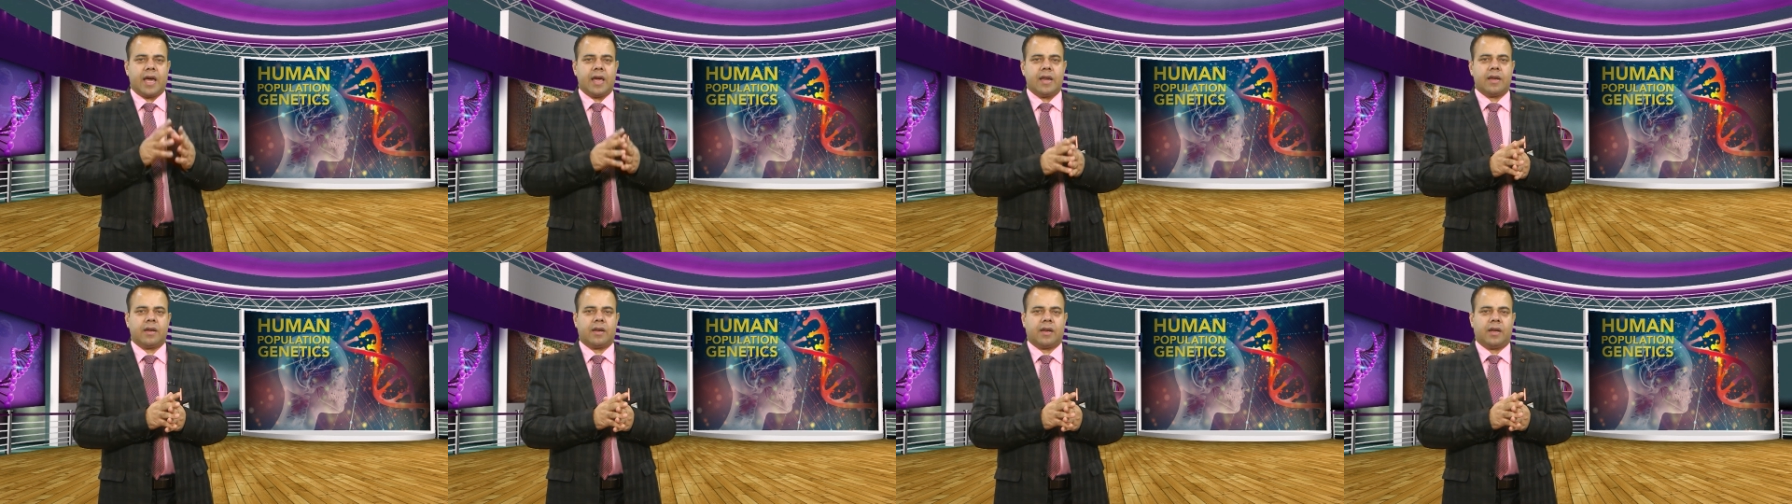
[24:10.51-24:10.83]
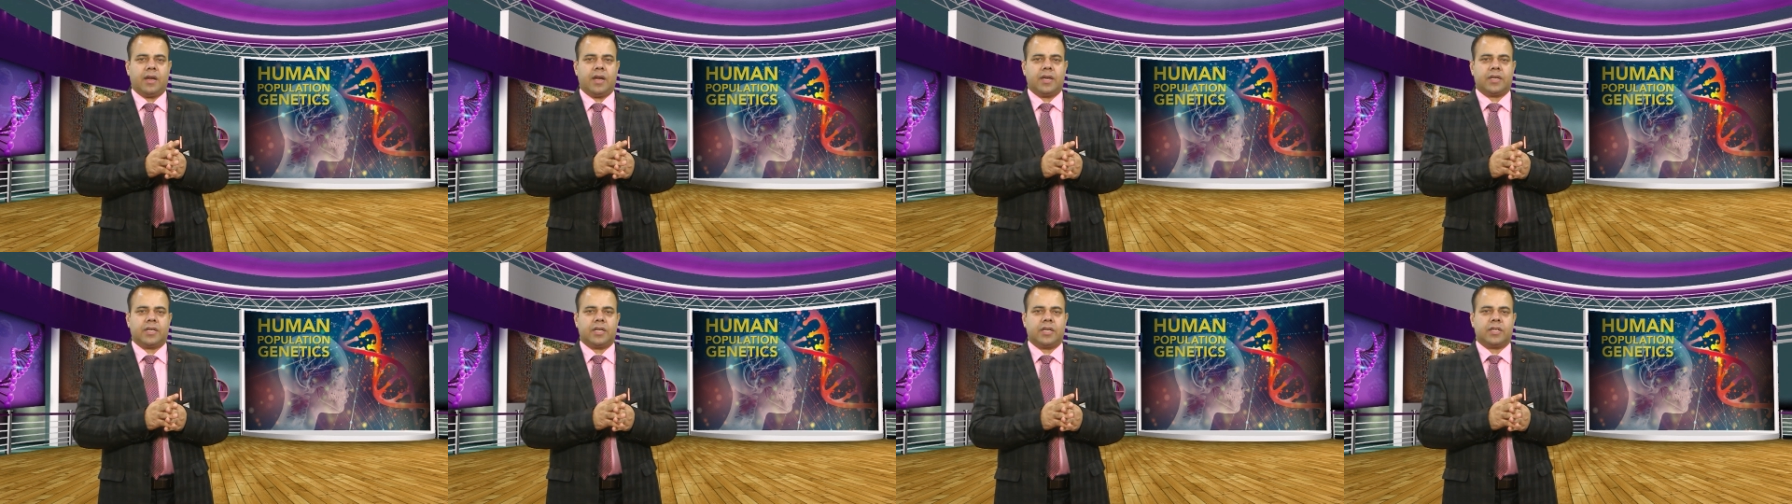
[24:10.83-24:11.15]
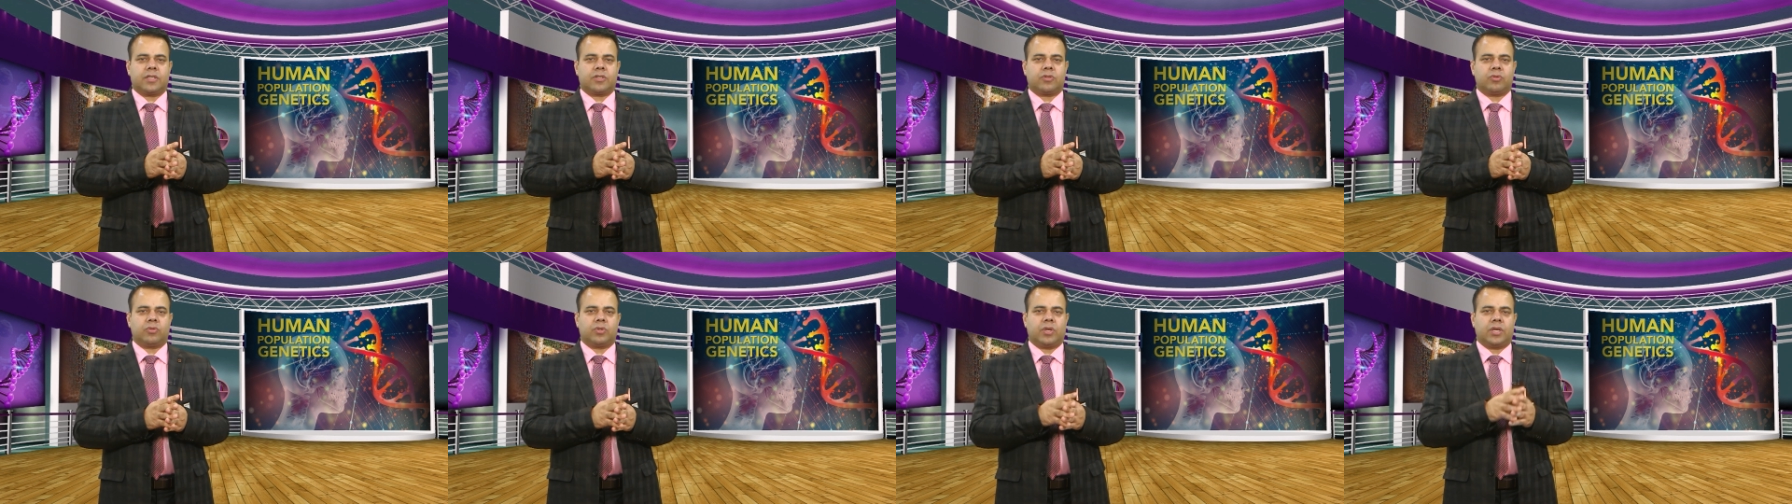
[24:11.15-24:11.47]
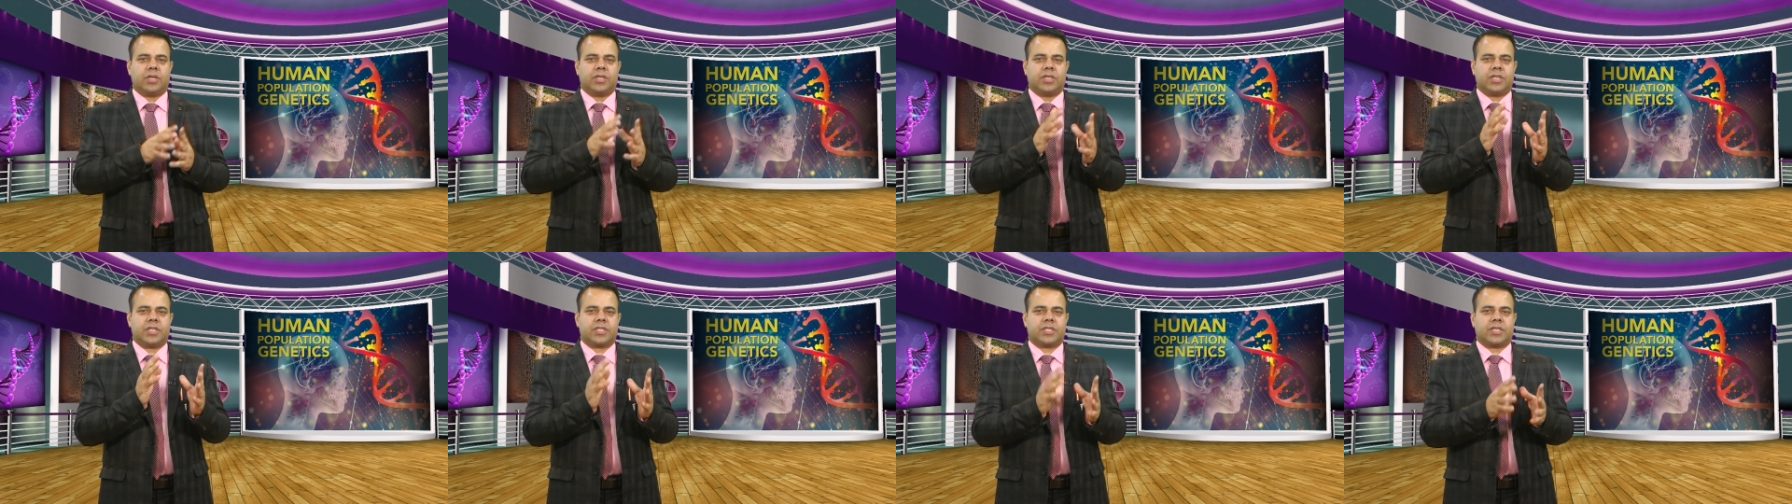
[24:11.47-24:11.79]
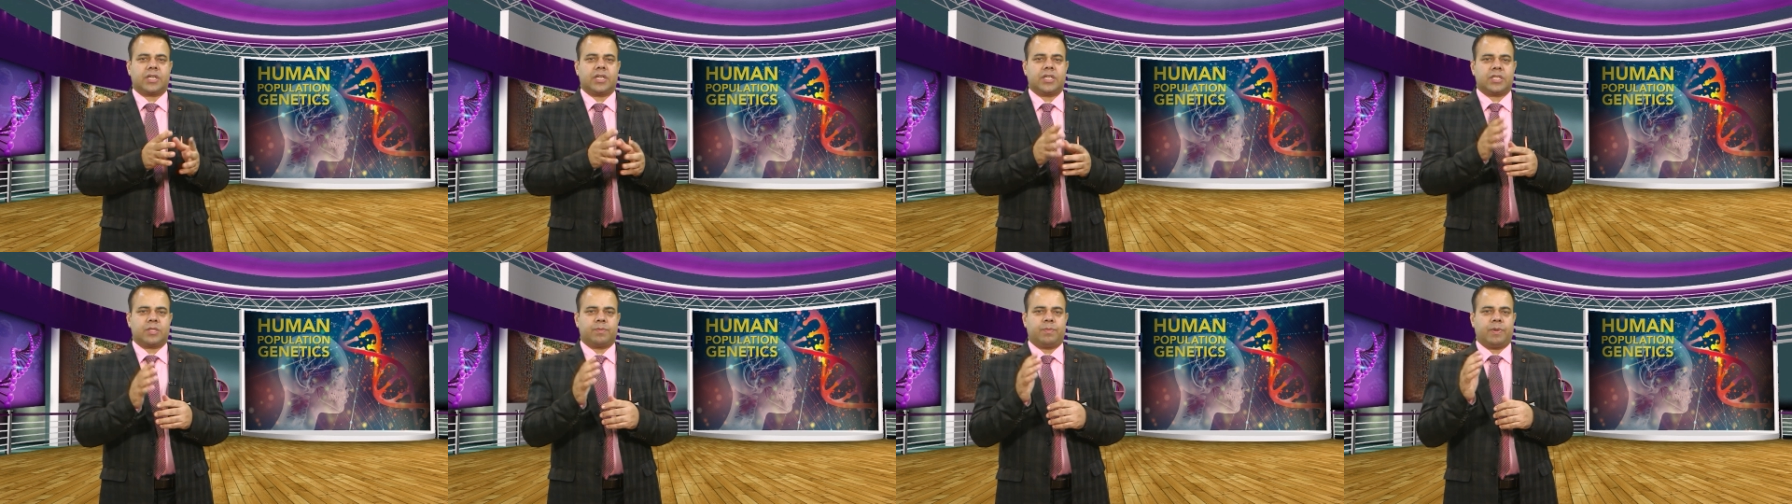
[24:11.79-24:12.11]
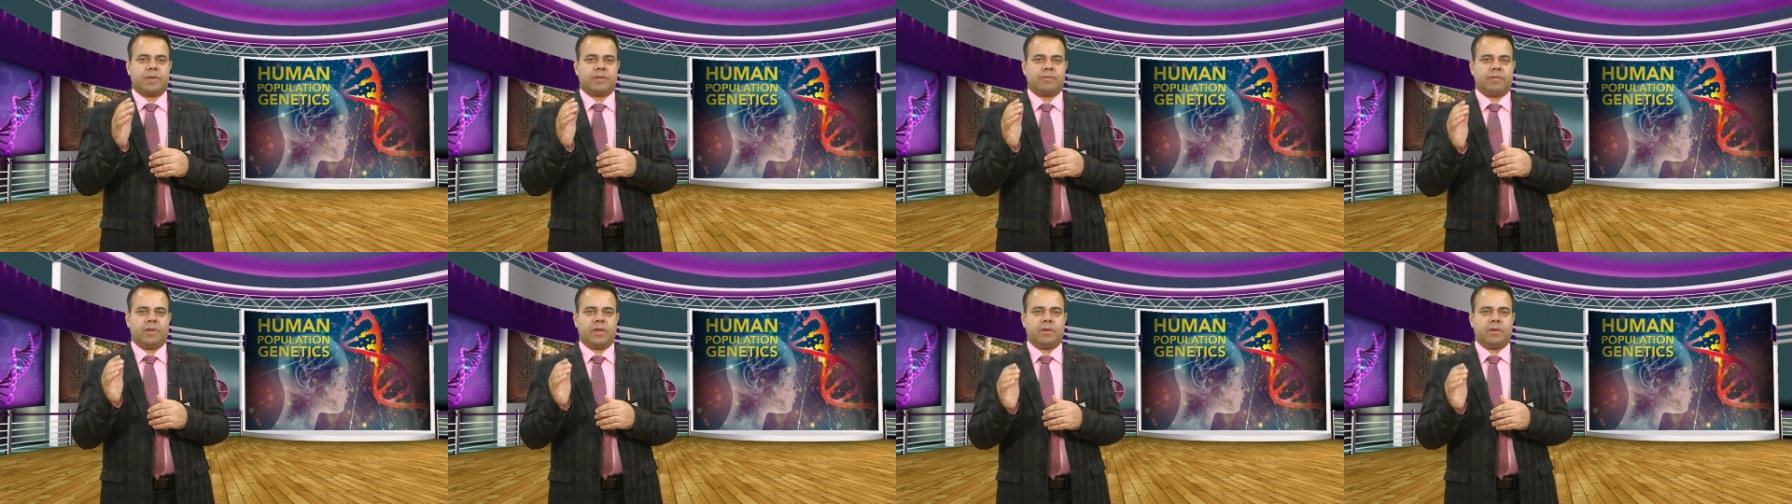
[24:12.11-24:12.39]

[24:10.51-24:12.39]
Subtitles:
unrelated to the distance between